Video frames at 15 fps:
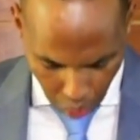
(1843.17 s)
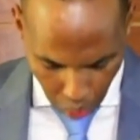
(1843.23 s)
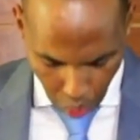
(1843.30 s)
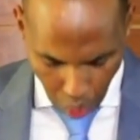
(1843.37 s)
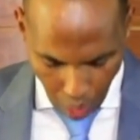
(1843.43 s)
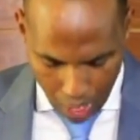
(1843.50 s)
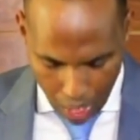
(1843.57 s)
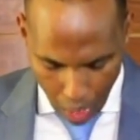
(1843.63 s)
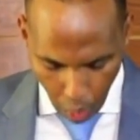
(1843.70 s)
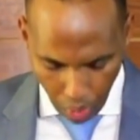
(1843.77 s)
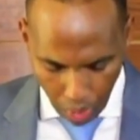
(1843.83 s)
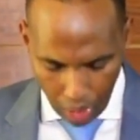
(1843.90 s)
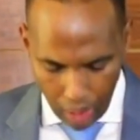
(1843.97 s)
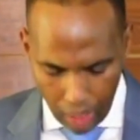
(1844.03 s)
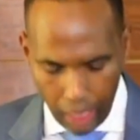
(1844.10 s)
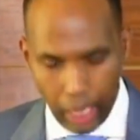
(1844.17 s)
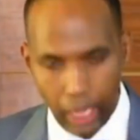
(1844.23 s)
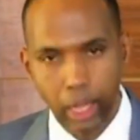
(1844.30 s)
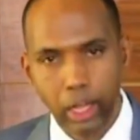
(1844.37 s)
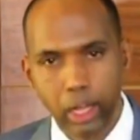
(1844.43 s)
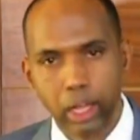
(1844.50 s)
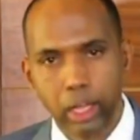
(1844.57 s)
loogu caawin
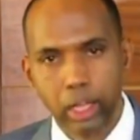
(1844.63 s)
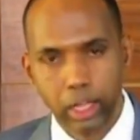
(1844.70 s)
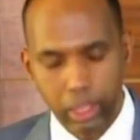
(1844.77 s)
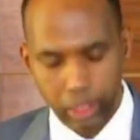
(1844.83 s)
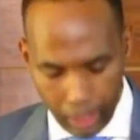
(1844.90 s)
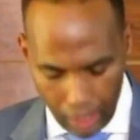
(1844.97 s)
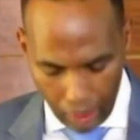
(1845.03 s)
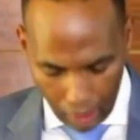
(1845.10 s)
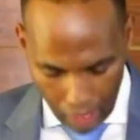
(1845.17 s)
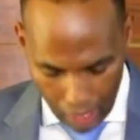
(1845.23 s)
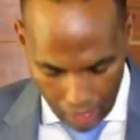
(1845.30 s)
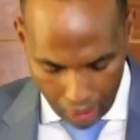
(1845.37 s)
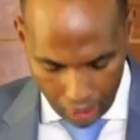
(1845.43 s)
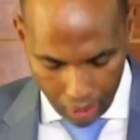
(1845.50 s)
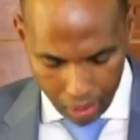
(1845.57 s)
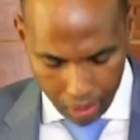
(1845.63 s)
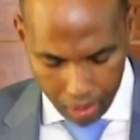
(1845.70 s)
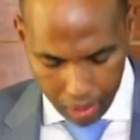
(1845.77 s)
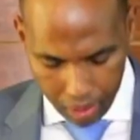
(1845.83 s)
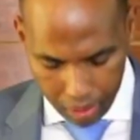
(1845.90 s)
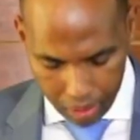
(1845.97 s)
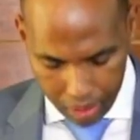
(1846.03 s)
lahaa dhaqaale
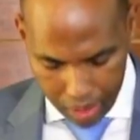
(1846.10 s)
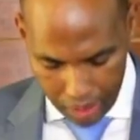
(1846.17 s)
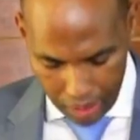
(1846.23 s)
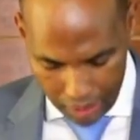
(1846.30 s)
iyo